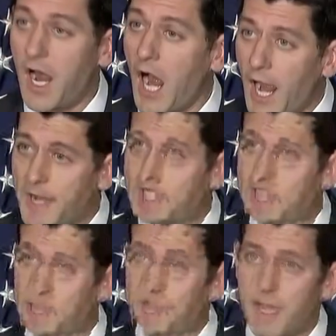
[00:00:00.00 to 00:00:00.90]
I
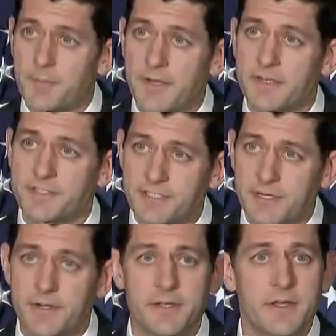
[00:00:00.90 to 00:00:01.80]
should not be
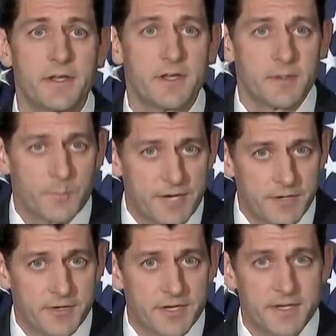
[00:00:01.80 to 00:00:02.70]
considered,
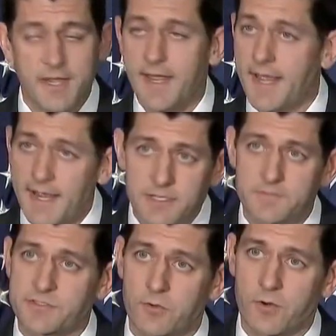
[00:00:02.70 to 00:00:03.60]
period, end
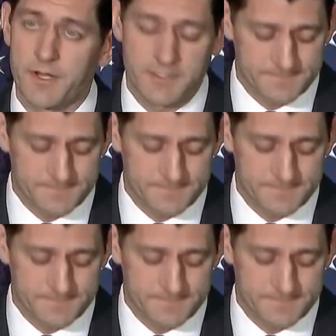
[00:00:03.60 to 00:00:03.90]
of story.